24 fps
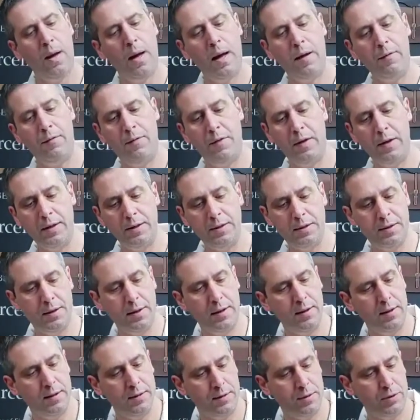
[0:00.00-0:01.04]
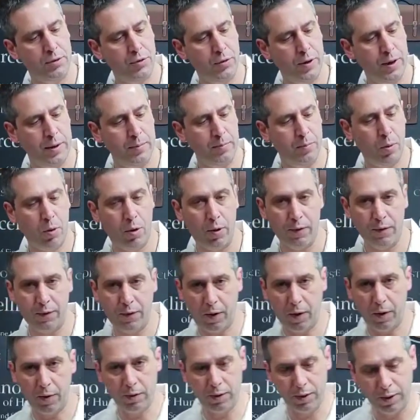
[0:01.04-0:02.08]
I finished this green
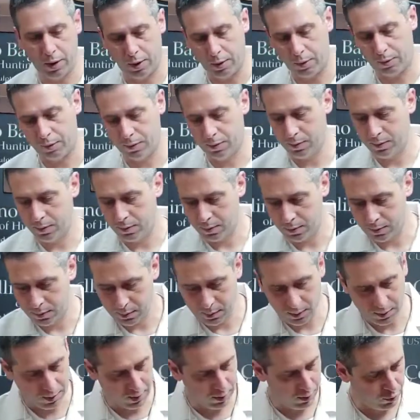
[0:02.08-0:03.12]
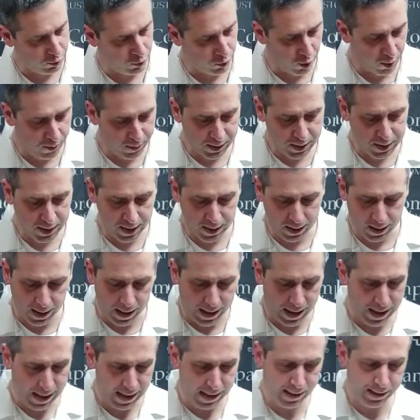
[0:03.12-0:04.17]
portfolio. Normally
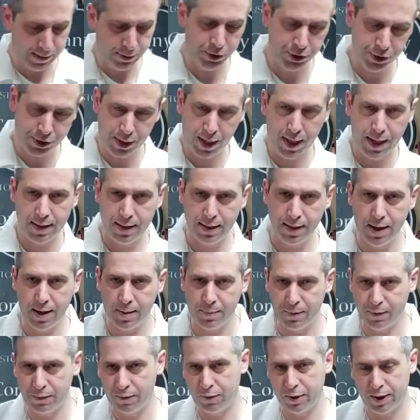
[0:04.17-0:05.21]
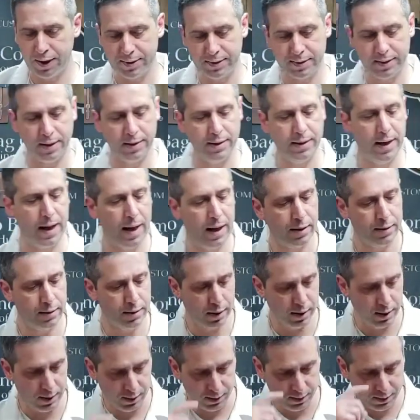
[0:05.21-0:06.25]
I shine it up before I send it out
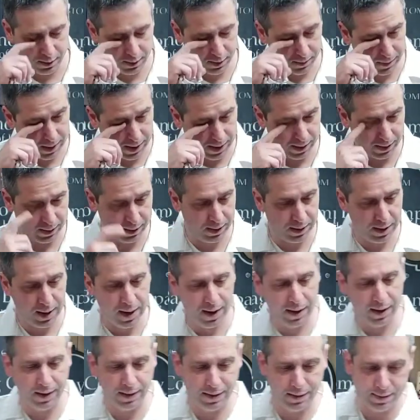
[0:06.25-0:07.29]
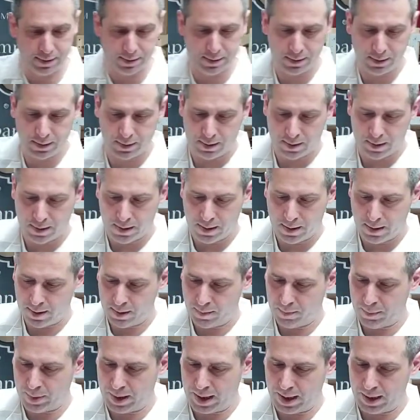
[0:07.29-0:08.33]
to my clients,
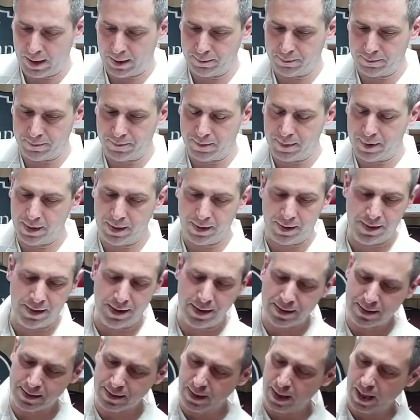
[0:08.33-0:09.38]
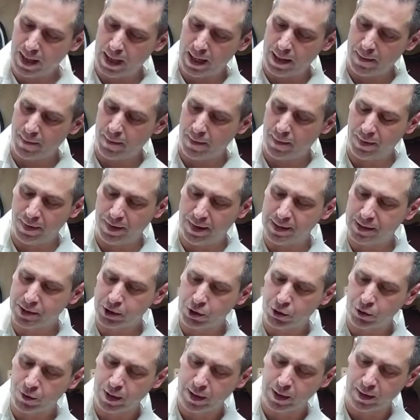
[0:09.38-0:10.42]
but this time this
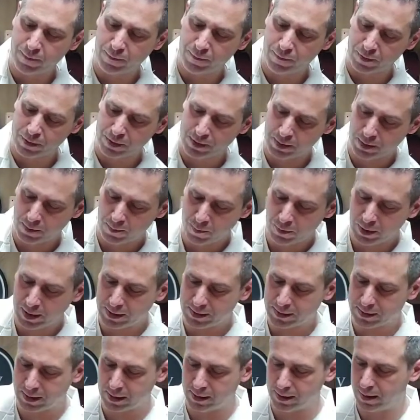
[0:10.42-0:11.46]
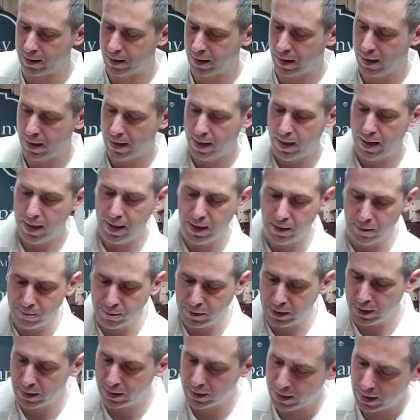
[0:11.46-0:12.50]
green, for some reason, it
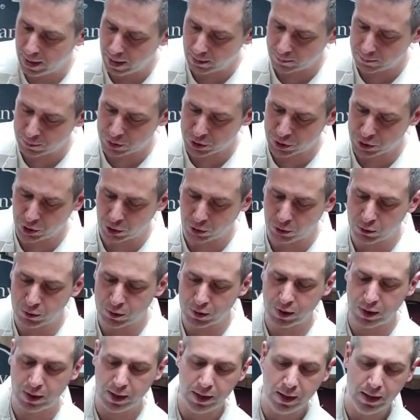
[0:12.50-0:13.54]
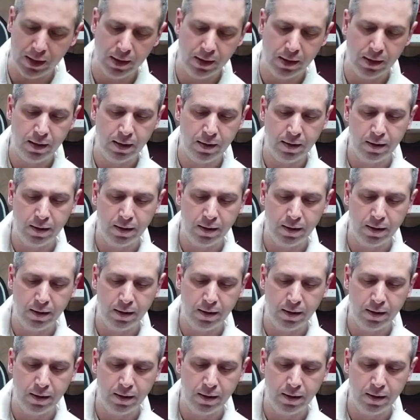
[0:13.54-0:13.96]
really shows the